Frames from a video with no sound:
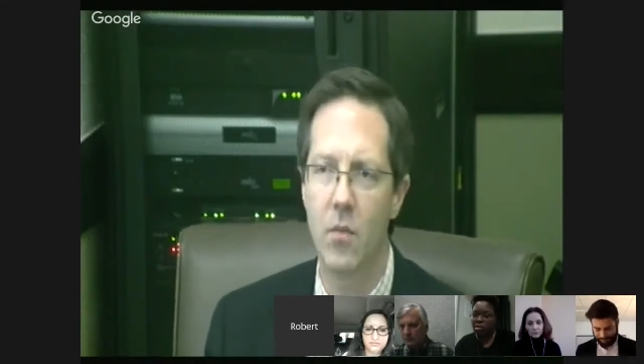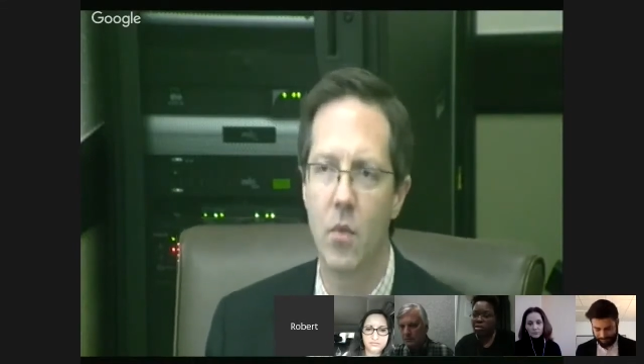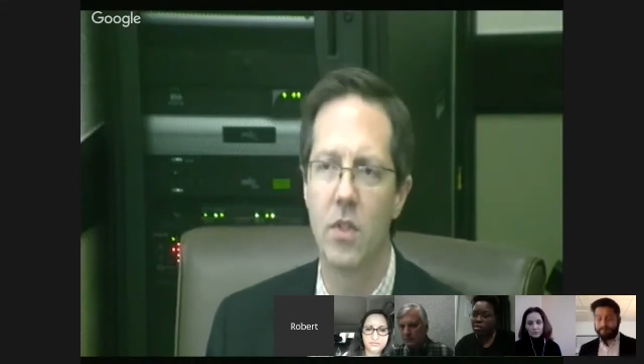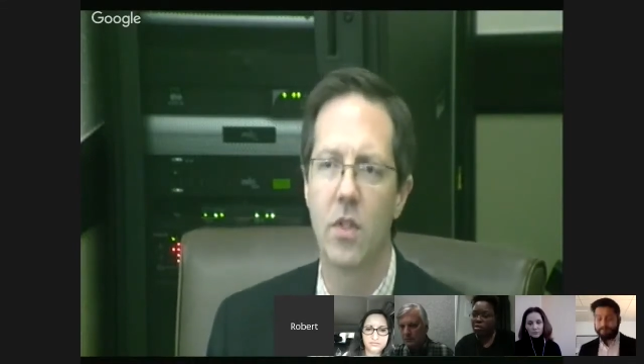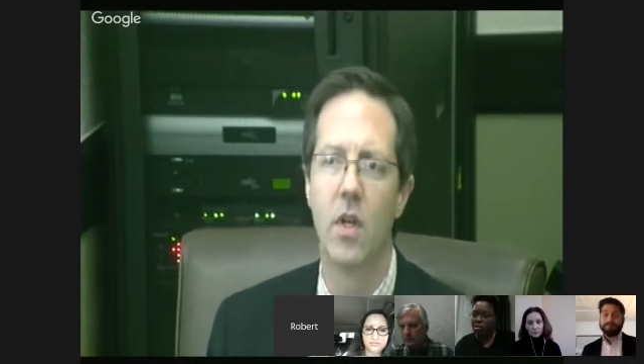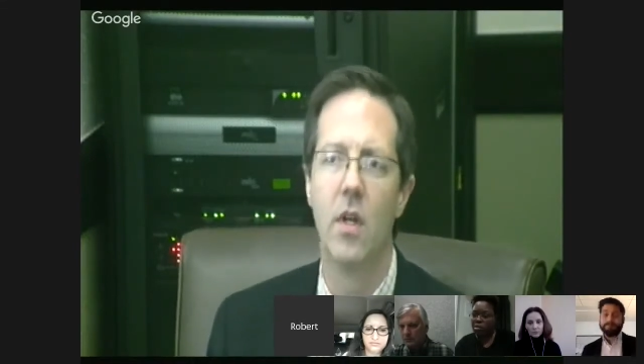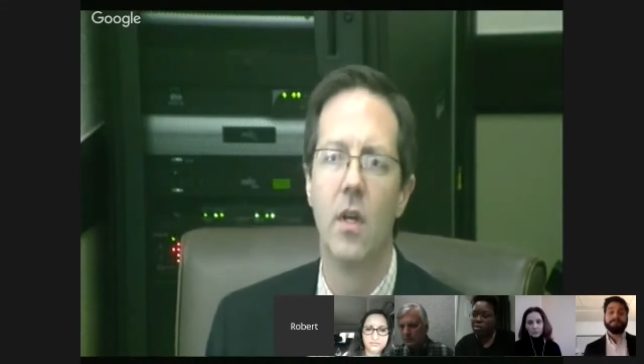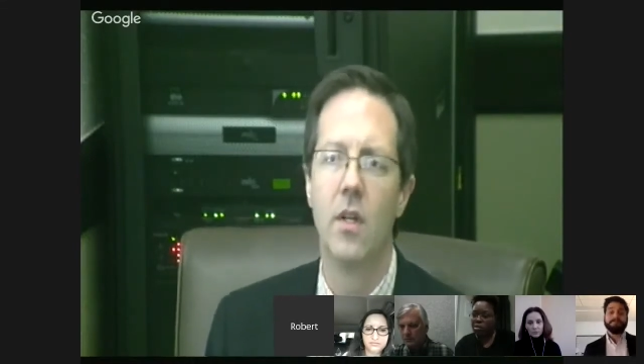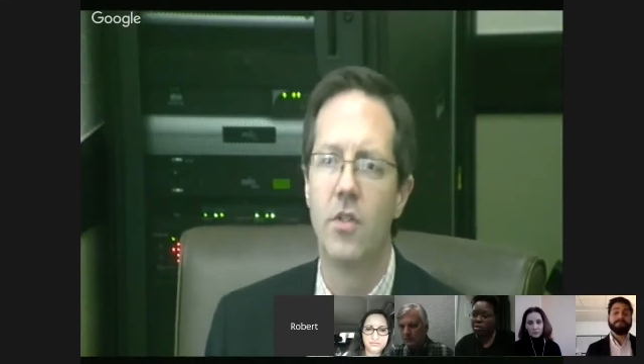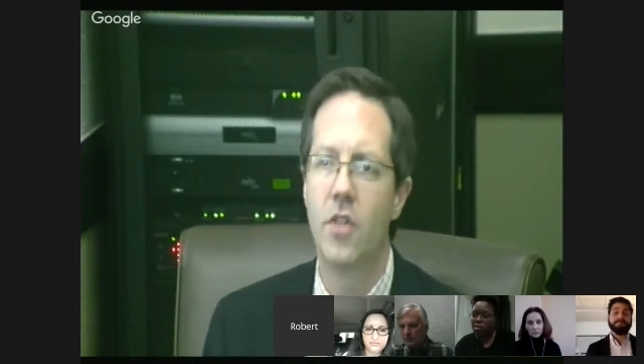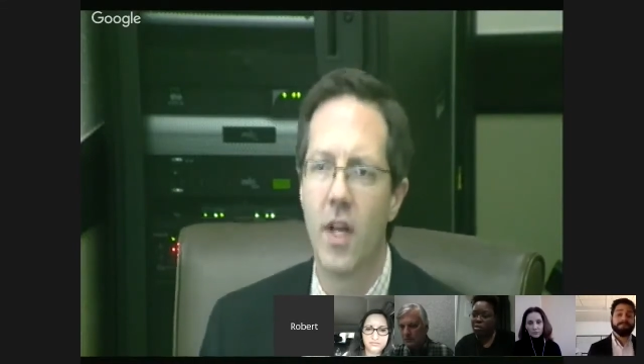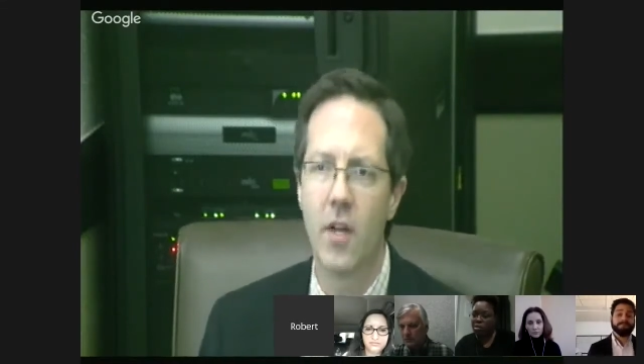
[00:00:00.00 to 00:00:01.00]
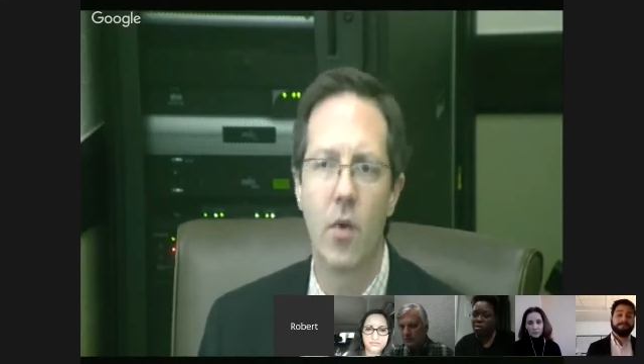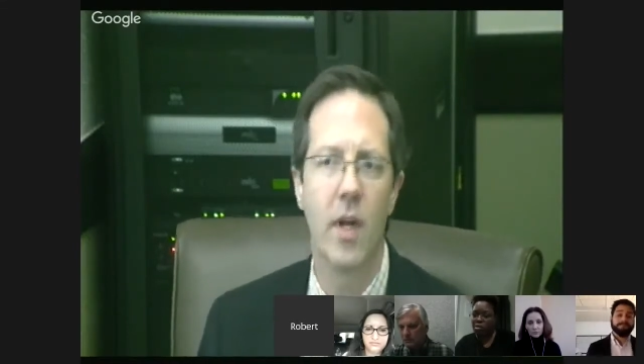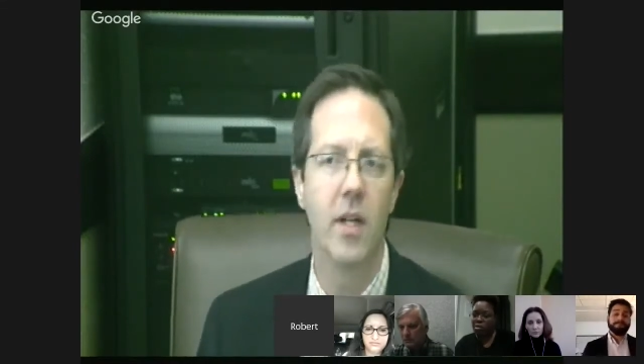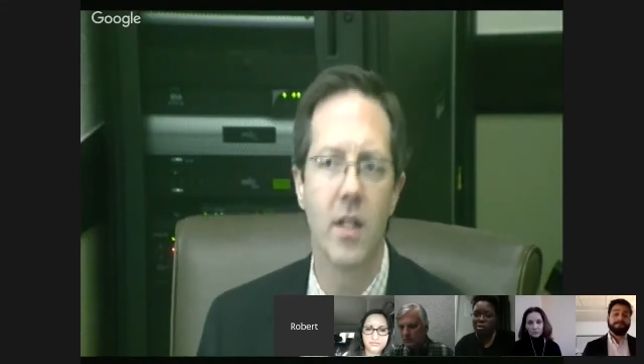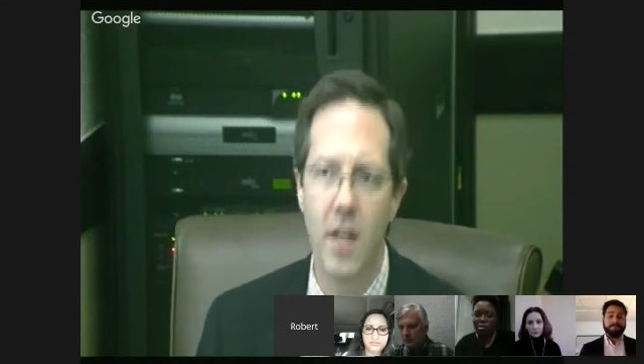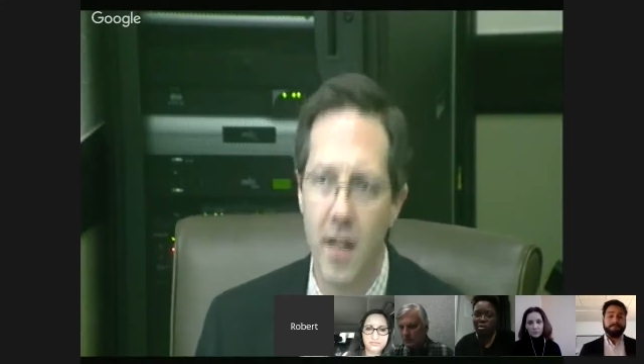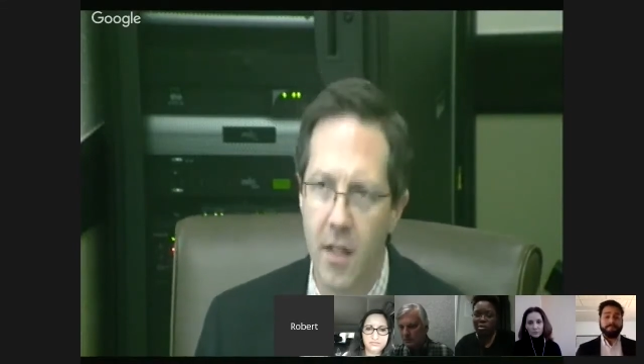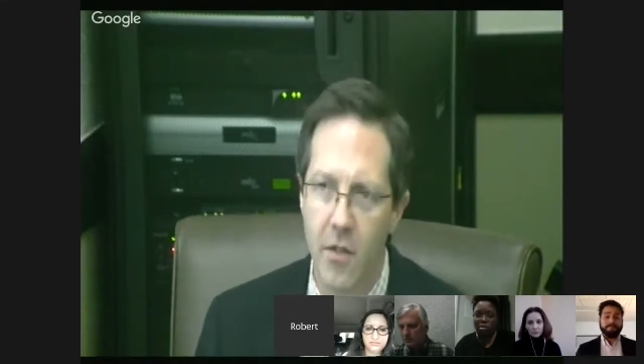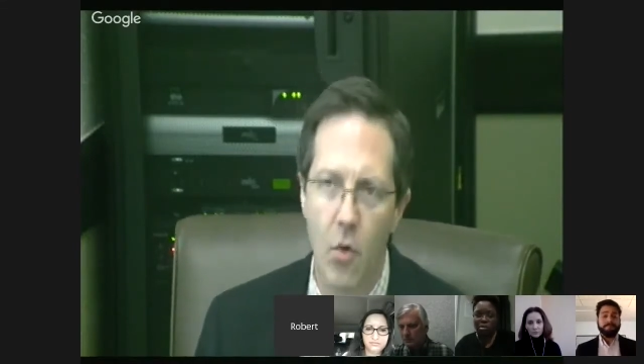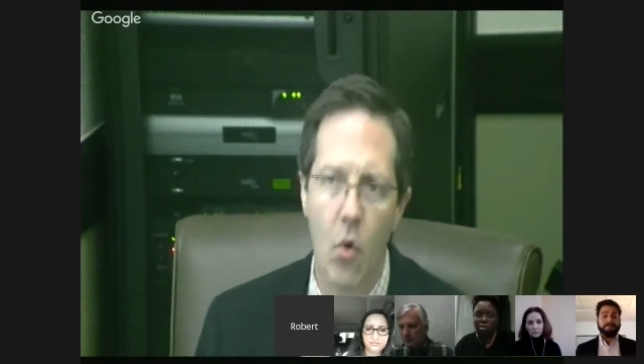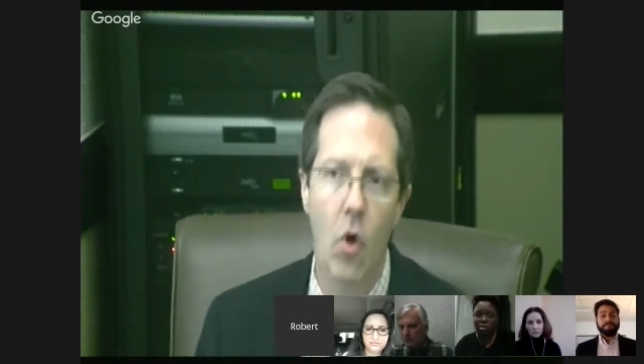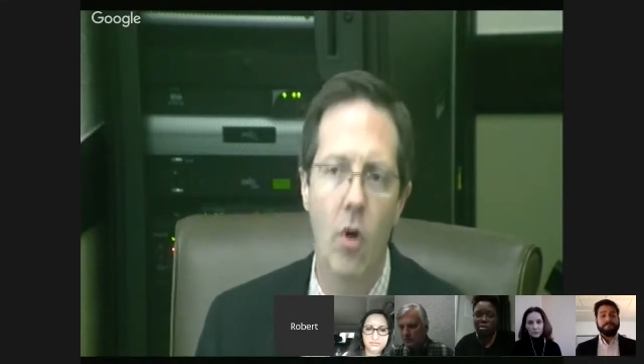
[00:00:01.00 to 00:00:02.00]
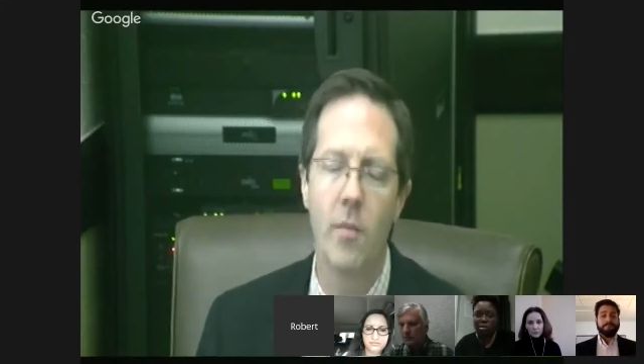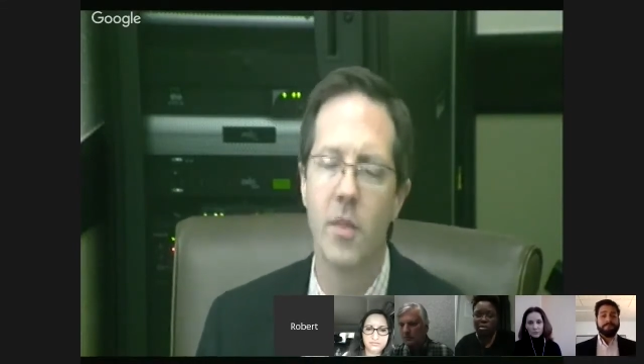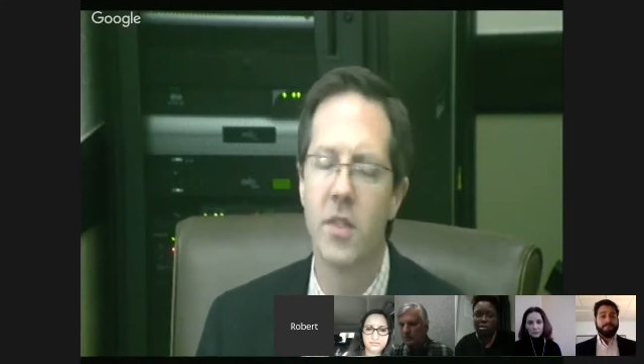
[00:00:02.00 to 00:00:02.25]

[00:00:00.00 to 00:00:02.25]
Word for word: which generated an enormous